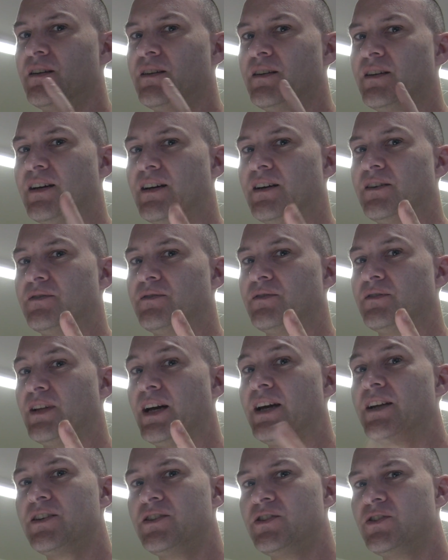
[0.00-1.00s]
Now
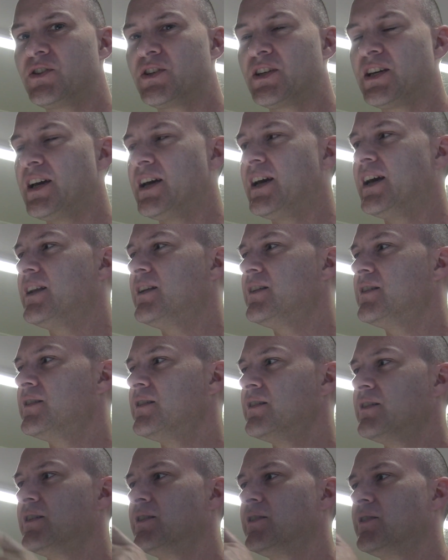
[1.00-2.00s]
later you
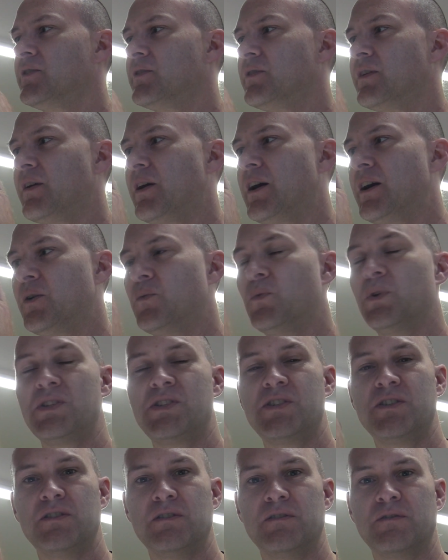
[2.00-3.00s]
can,
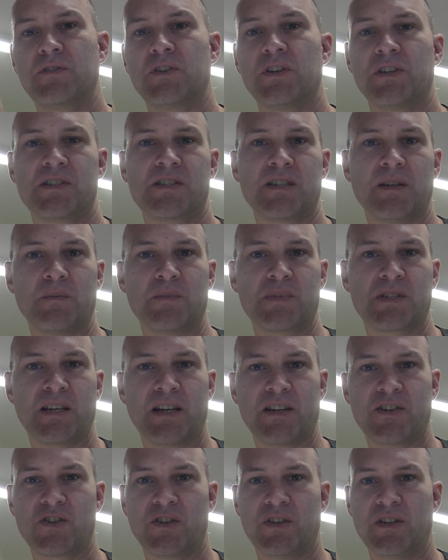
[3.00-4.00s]
once you've got some
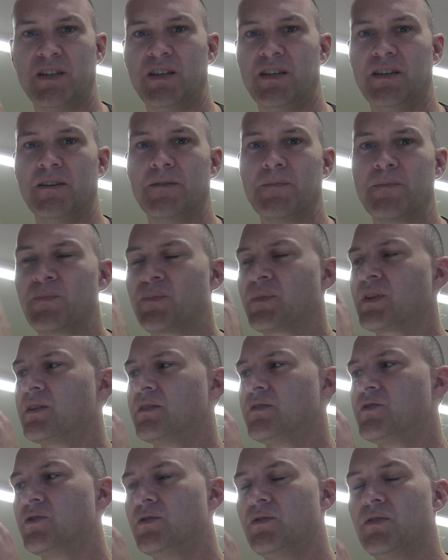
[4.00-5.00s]
sketch on here,
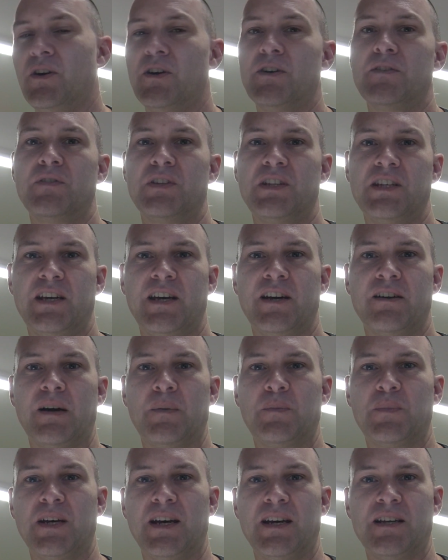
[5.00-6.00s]
do over-the-air
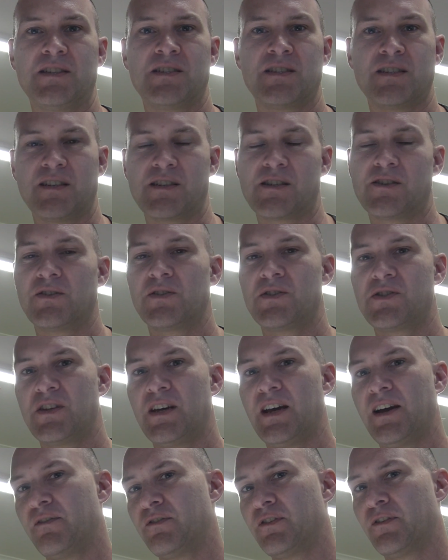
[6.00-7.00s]
updates as long as
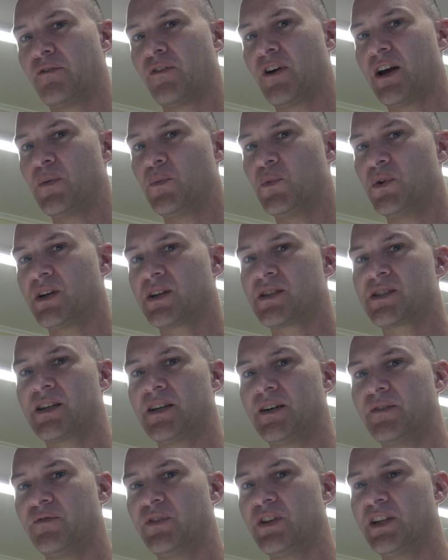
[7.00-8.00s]
you have the framework
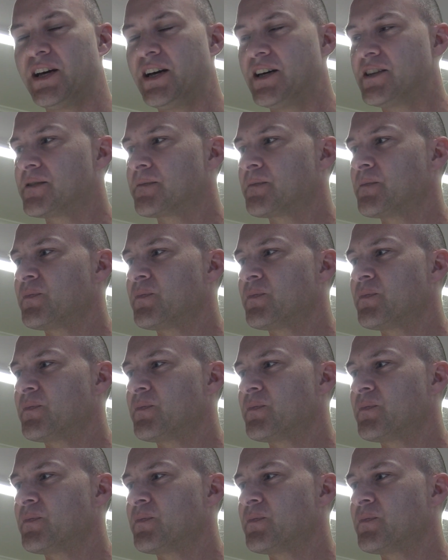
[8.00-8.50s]
set up for that.